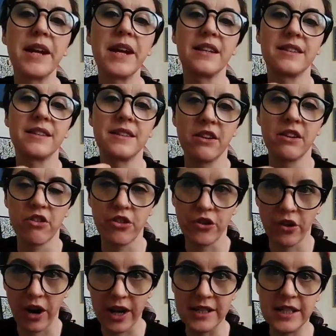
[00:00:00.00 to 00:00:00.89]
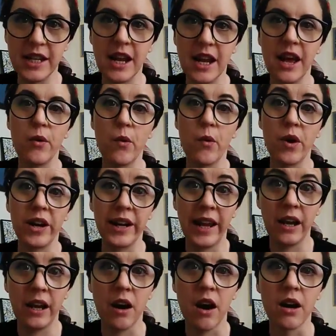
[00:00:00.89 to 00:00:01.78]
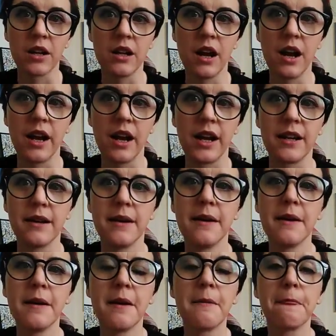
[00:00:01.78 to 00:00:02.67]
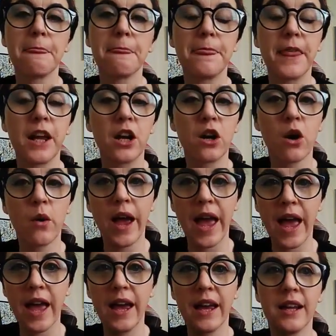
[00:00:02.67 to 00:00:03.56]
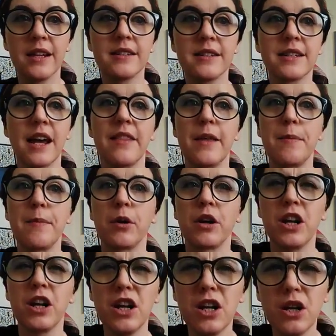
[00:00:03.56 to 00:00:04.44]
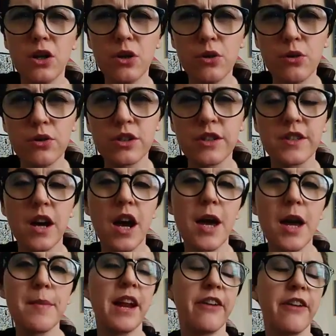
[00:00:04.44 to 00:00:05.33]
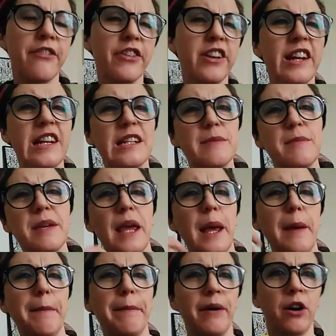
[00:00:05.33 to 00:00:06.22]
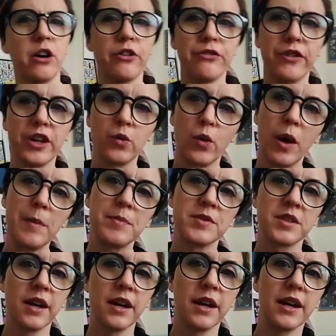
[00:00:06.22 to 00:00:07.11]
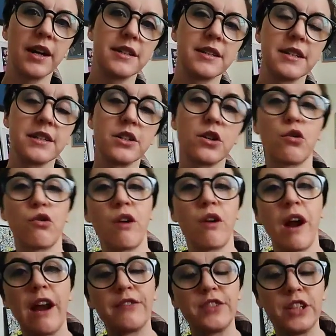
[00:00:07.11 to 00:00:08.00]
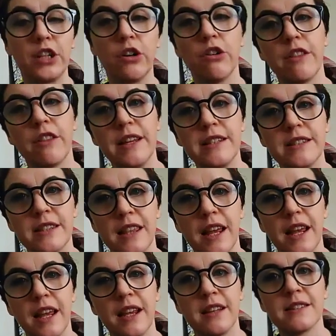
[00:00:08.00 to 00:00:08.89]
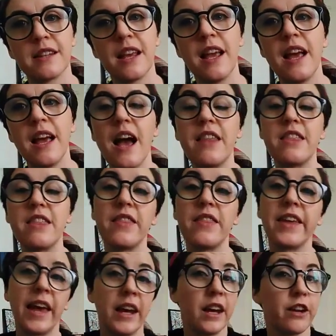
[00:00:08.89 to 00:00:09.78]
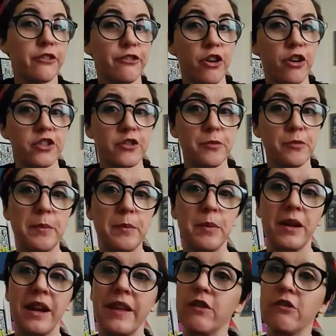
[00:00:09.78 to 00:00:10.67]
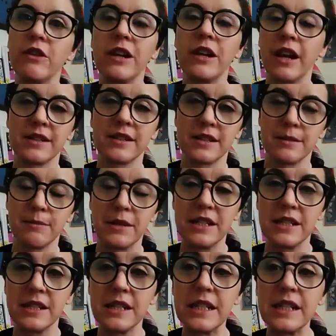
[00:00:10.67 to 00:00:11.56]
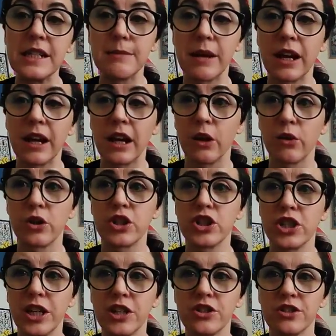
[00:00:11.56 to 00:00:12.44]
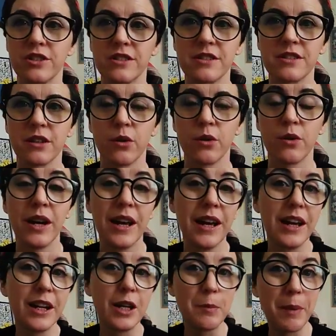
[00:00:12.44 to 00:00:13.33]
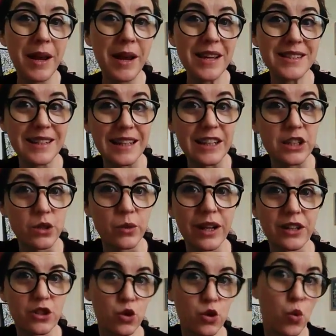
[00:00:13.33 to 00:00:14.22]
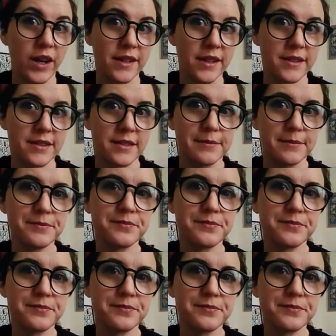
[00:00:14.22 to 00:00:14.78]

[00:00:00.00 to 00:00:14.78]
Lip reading: has their idea and they want to get it online, they go ahead and they put loads of time and effort into making a perfect website, into crafting all these things, and then they get it in front of people and they realize they need to make a load of changes. So you're basically doing it twice.